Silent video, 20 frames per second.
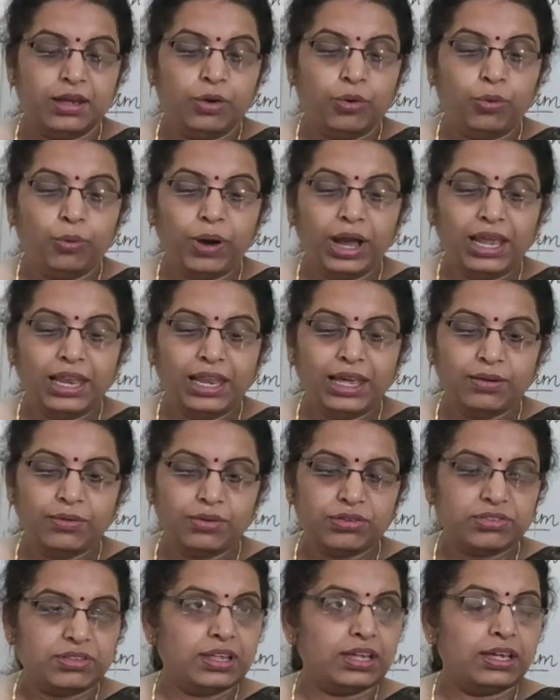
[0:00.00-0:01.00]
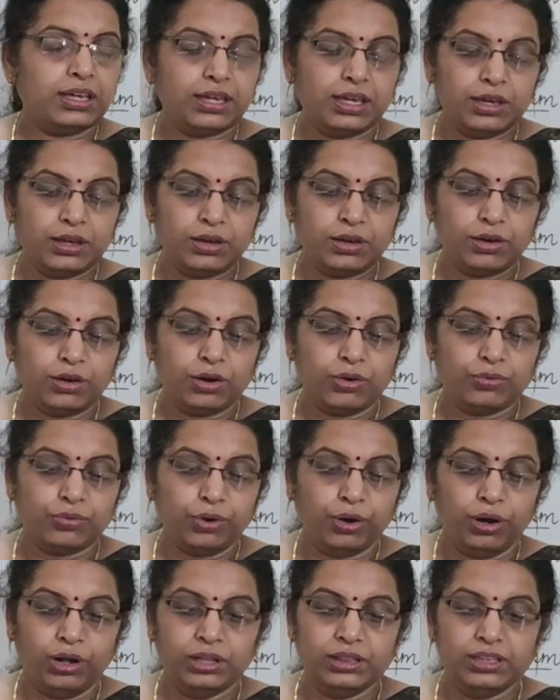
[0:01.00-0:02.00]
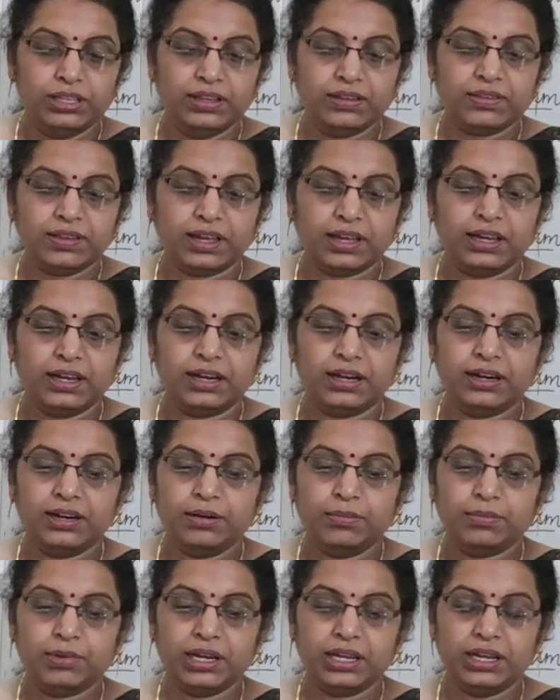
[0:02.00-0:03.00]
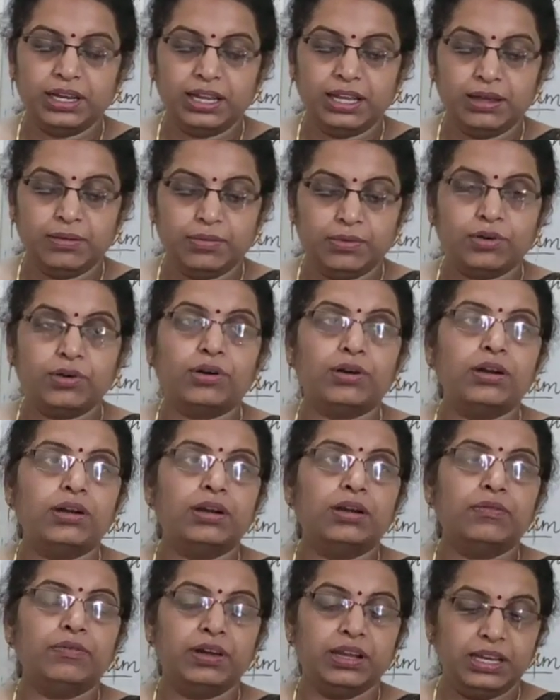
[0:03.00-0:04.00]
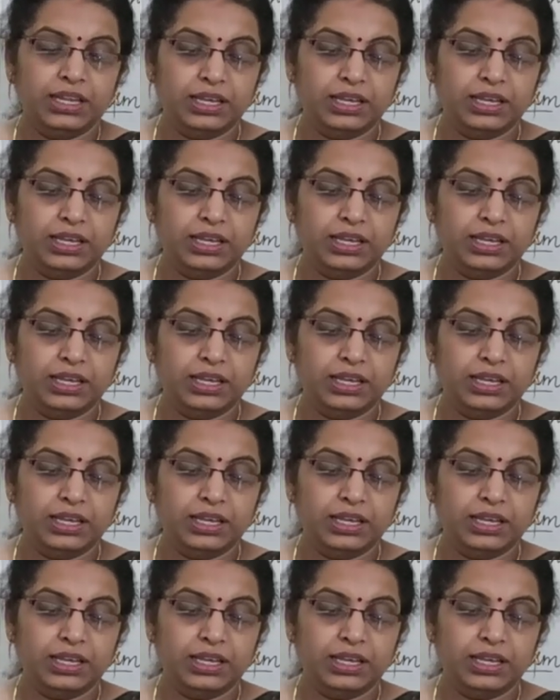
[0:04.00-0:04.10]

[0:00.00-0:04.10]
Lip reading: While I was thinking of all this, I heard my name called.